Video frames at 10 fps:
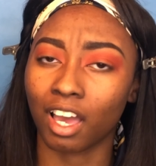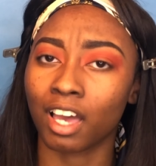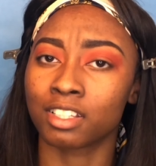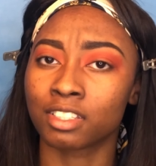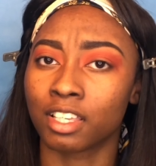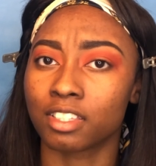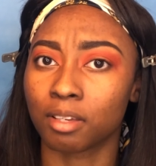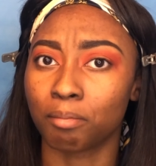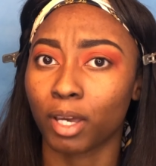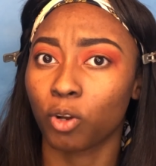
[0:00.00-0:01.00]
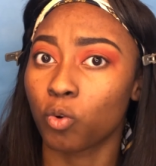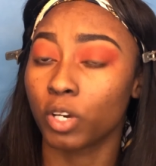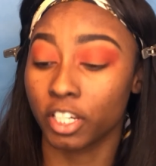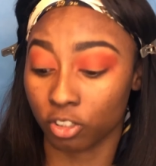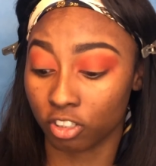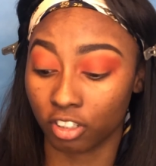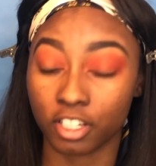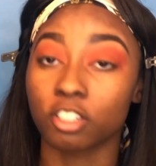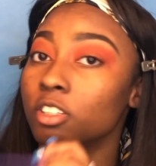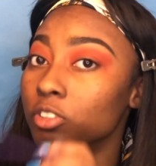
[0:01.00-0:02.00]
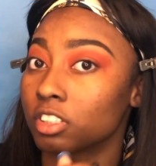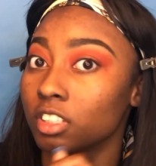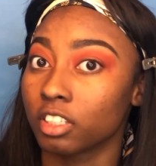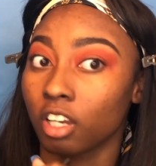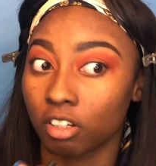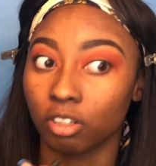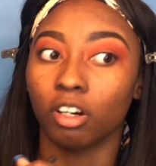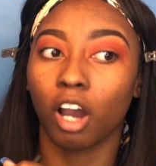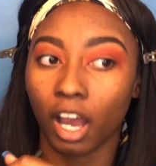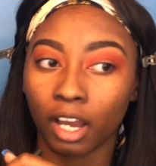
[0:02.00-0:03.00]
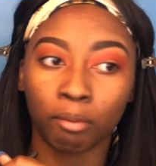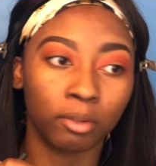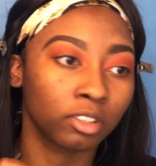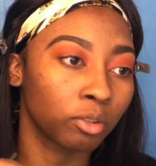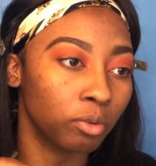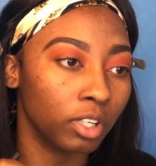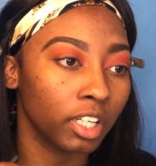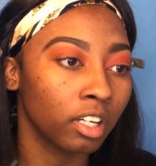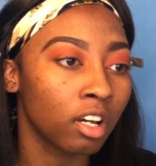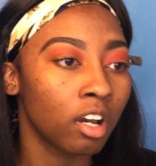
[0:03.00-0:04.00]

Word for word: I said something about a coin earlier, so just letting y'all know I want the coin.